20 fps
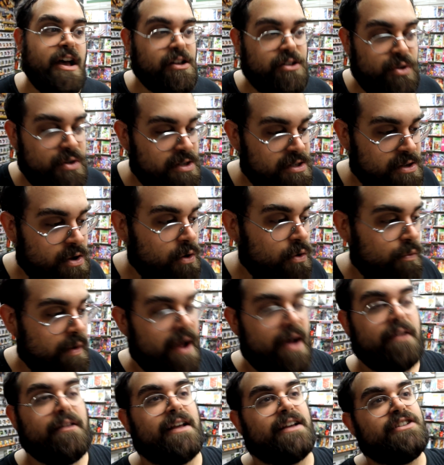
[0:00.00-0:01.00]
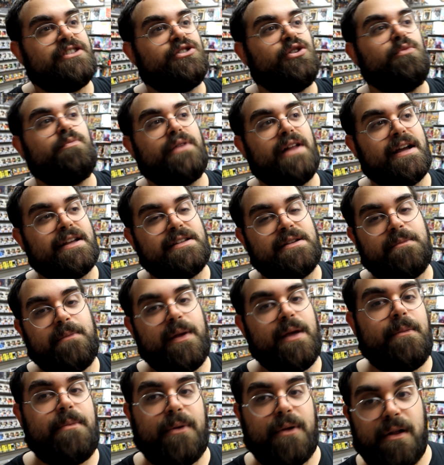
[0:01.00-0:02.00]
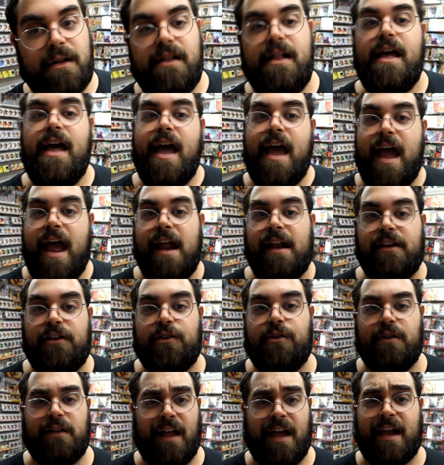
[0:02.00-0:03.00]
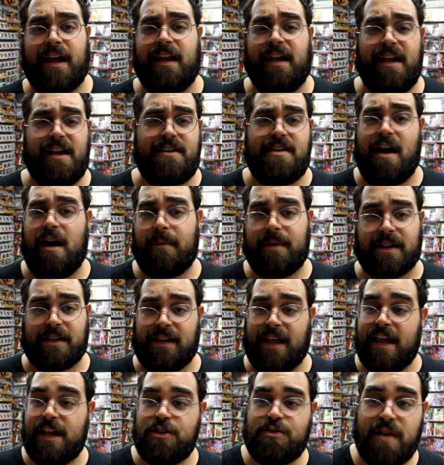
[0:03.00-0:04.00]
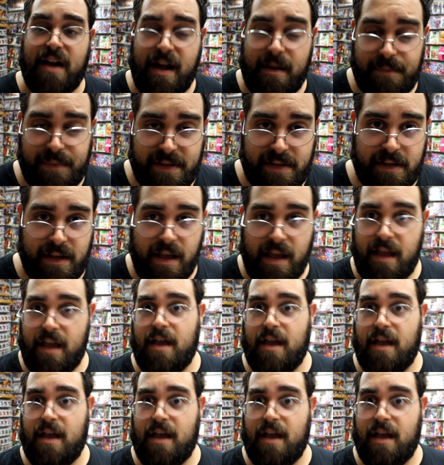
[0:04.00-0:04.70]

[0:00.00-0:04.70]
So he just go around like suplexing people and doing like atomic leg drops.